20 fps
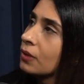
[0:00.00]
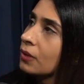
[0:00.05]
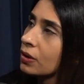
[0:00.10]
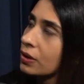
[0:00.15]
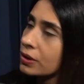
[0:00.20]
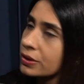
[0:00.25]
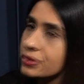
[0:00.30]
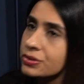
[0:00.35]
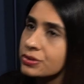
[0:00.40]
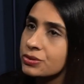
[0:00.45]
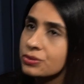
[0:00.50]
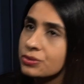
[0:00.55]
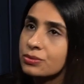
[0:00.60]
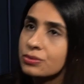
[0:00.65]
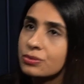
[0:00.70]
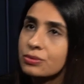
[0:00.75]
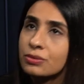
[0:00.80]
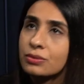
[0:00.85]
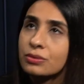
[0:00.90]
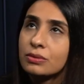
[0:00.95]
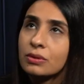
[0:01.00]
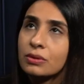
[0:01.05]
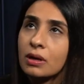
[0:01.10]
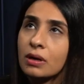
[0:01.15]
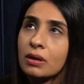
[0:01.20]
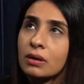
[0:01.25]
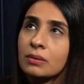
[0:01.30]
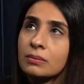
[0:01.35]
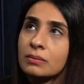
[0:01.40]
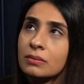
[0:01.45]
August to
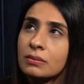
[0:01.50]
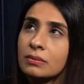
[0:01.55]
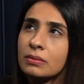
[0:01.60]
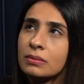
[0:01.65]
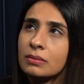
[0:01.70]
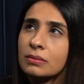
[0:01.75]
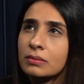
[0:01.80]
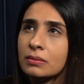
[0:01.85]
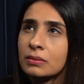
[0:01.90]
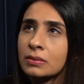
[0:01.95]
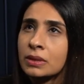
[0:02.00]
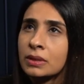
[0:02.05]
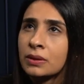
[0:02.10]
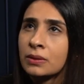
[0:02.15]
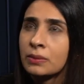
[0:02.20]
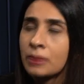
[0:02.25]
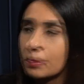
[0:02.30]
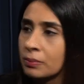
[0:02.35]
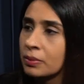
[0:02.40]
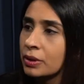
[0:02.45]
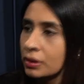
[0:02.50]
November.